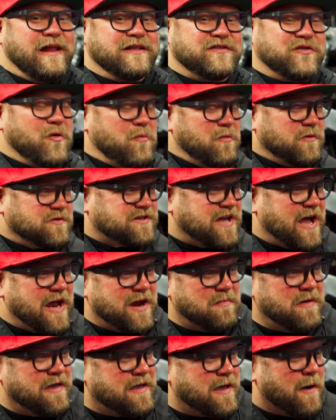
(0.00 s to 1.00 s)
it's almost
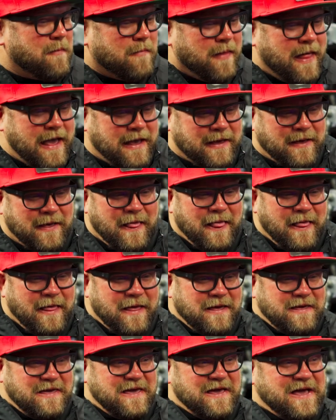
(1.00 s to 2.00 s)
kind of become like,
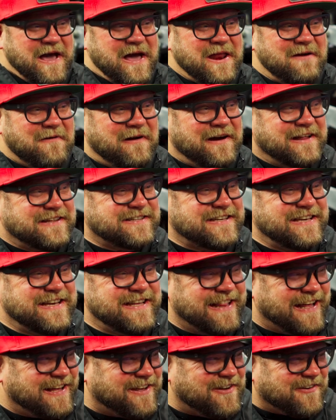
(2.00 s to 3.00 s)
you kind of want to
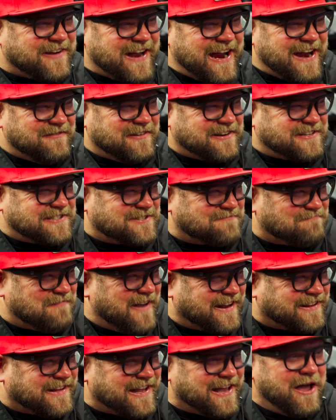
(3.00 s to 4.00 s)
see, like you're kind of
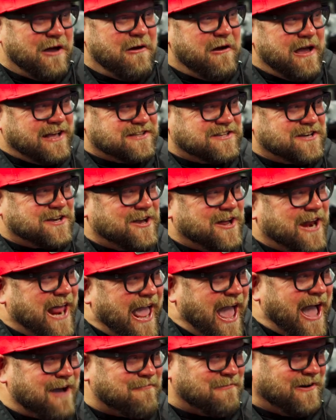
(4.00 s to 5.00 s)
expecting, is it going to
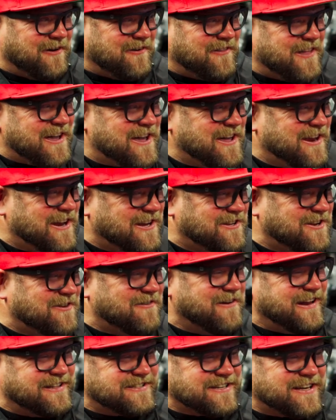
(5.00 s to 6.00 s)
happen? Are they going to
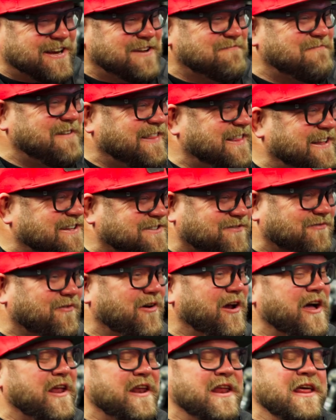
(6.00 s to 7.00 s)
do it? Is it going to be this
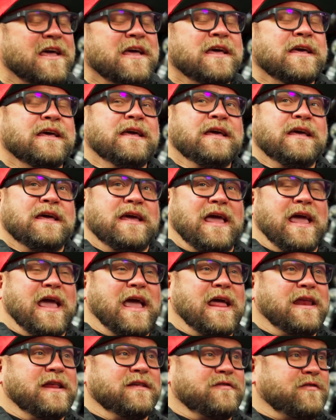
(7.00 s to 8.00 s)
run?
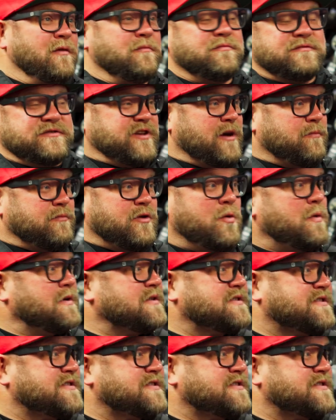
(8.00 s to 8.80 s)
And some do and